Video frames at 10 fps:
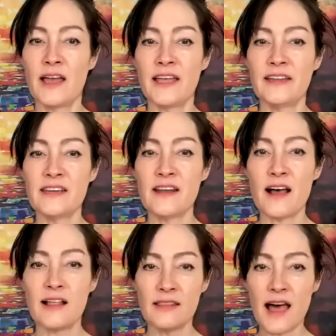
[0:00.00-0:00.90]
And then
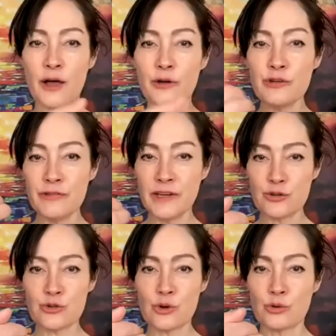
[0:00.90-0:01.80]
allow your
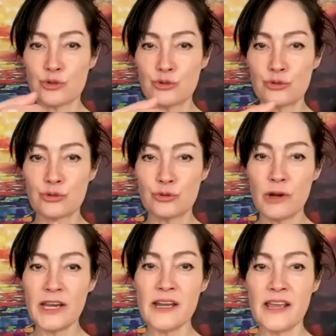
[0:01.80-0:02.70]
fingers to go
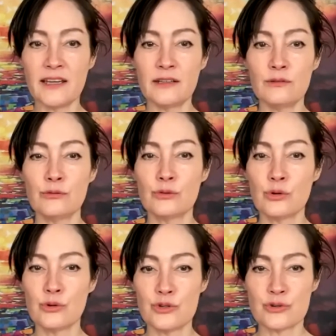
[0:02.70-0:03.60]
straight in
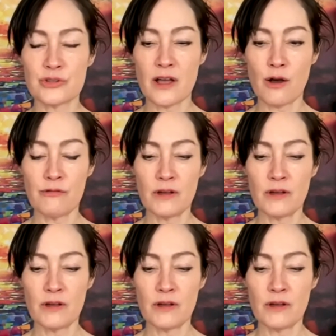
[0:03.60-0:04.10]
towards yourself,